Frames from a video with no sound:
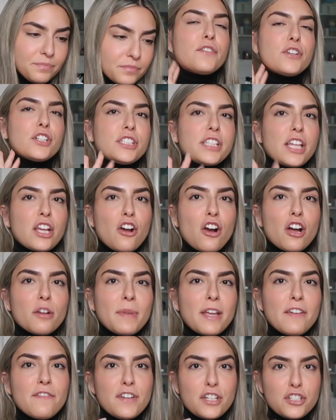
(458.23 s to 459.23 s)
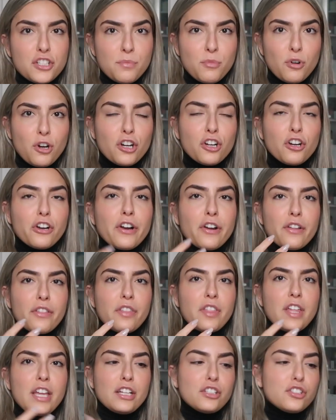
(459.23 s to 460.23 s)
First thing on my vision board are
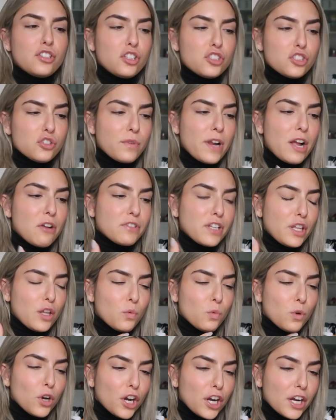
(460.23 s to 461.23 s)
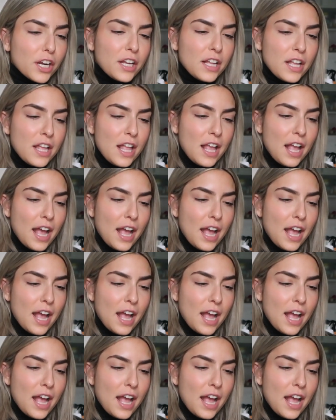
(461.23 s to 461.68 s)
things surrounding work.